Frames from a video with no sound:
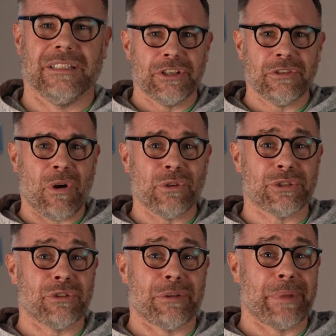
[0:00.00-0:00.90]
You're
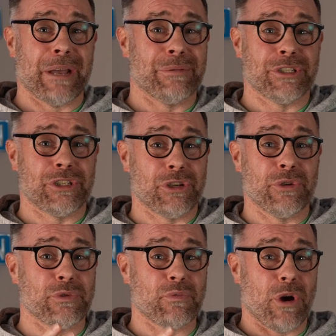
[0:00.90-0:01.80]
also going to be able to
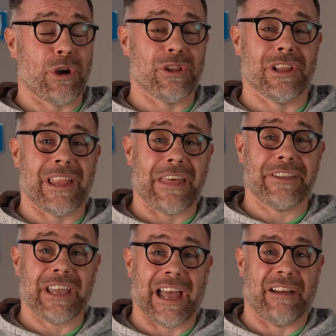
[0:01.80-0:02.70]
choose what colour leather
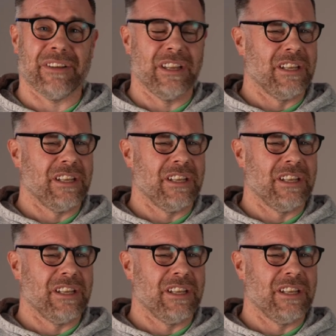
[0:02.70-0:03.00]
you have.